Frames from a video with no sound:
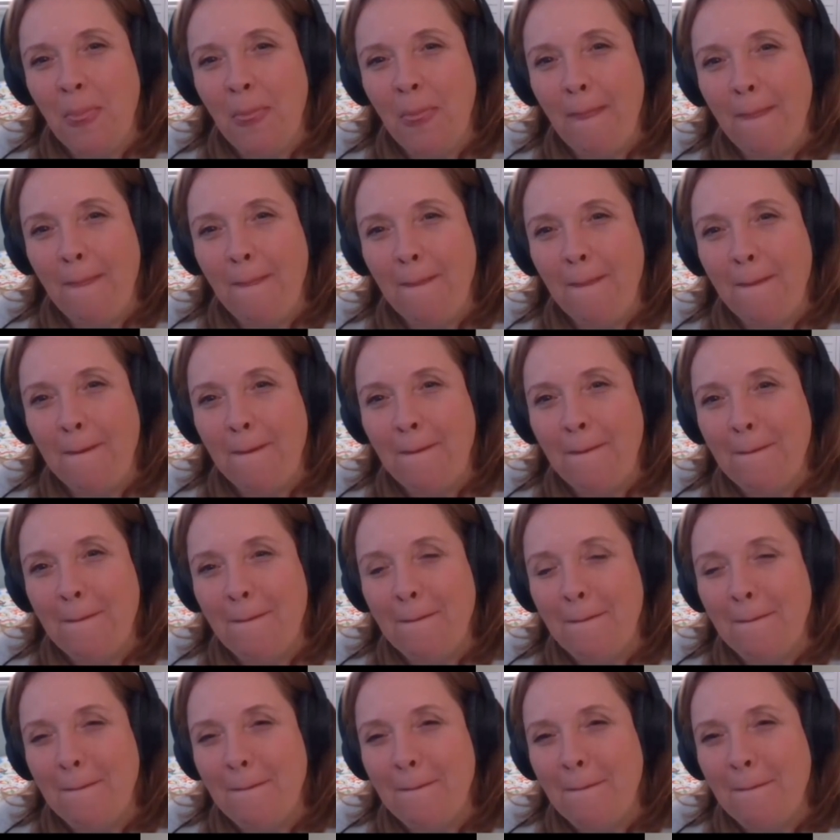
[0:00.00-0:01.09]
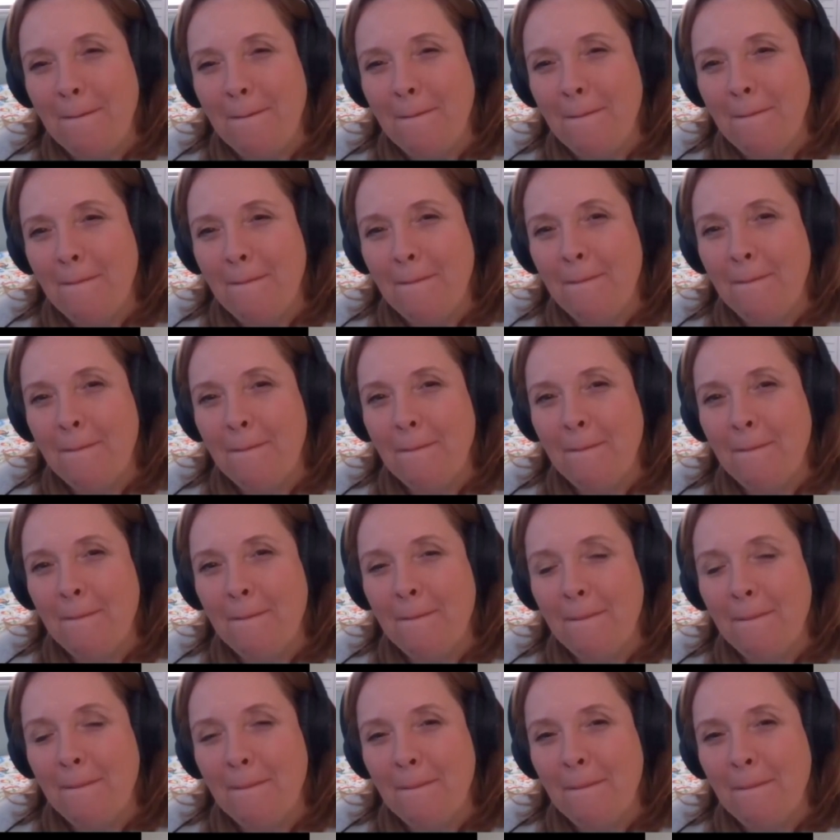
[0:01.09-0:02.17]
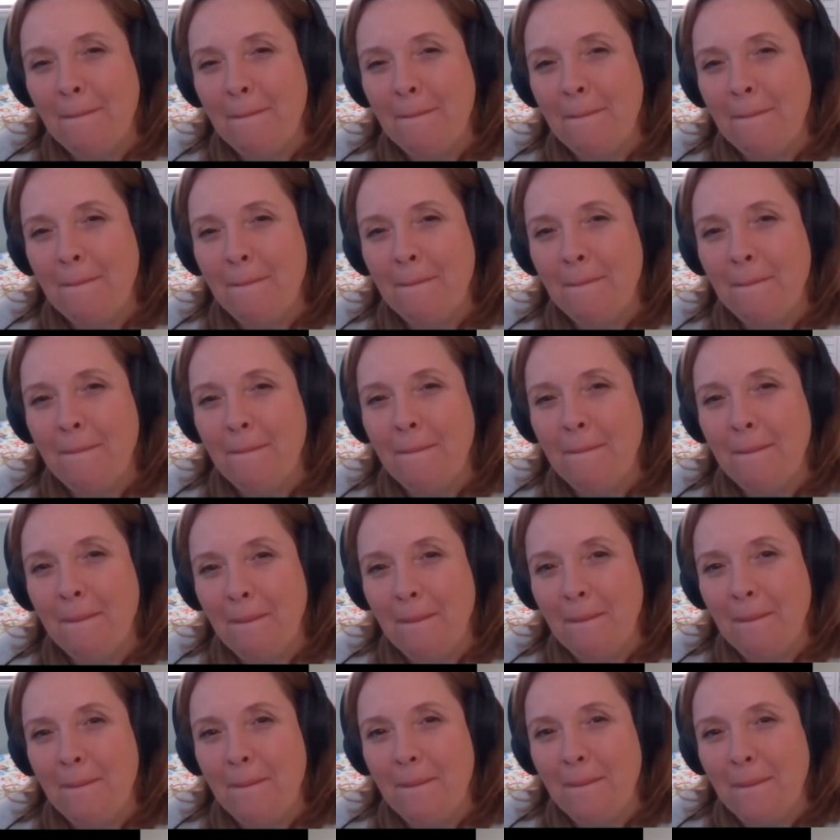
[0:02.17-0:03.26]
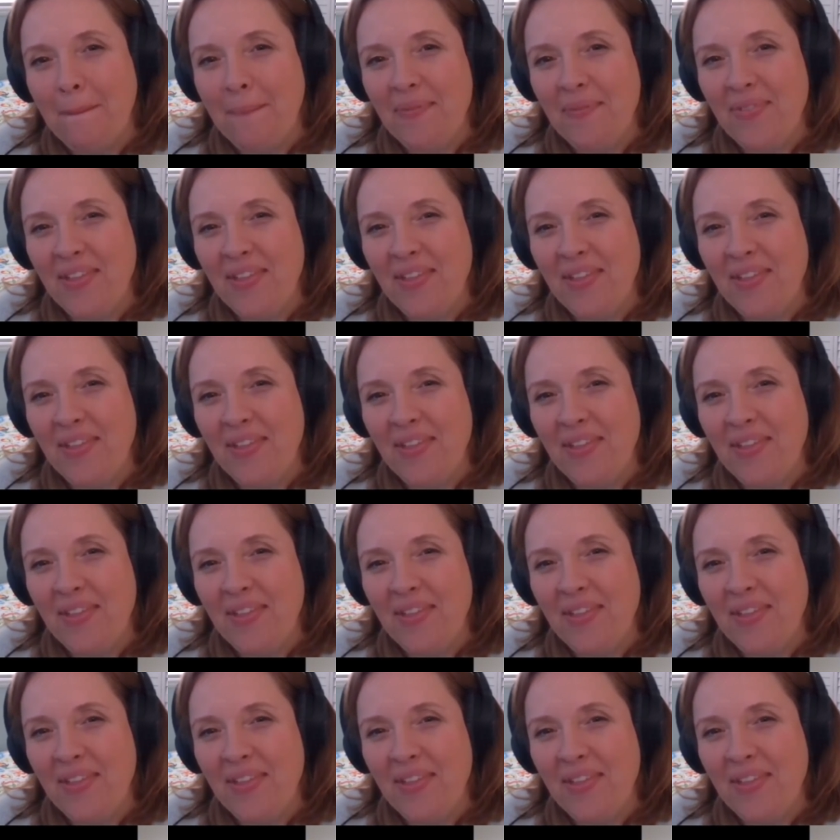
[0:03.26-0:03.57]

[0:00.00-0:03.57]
[no speech]